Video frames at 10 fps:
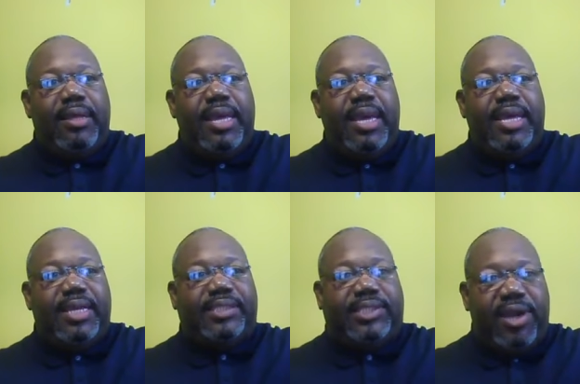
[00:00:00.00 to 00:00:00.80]
he's
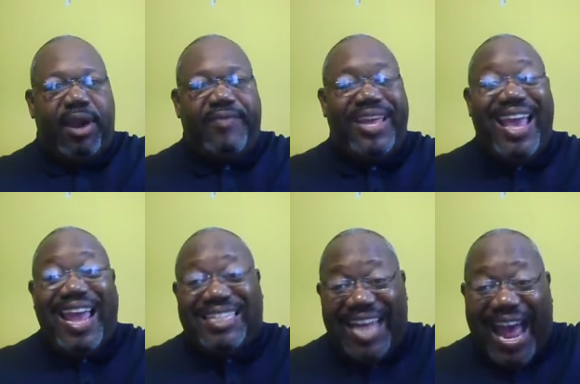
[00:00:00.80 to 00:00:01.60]
serving
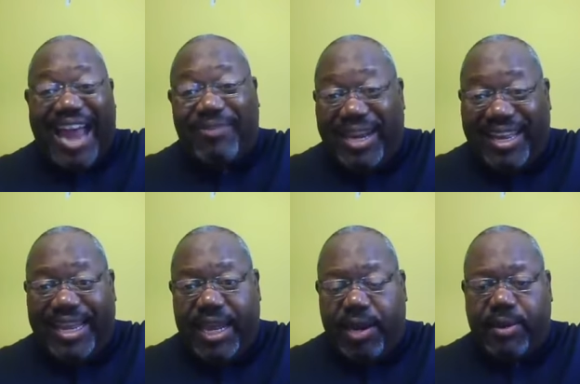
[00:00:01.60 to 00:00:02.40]
a tyrant
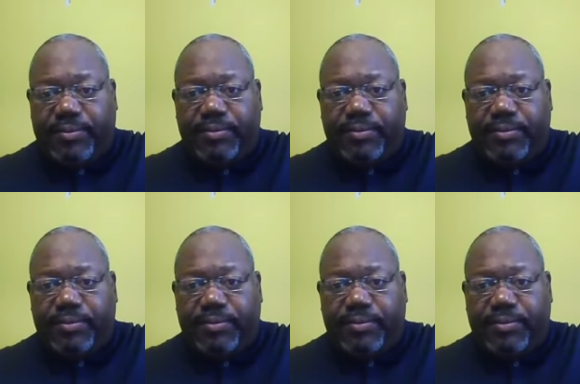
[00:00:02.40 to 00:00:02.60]
leader,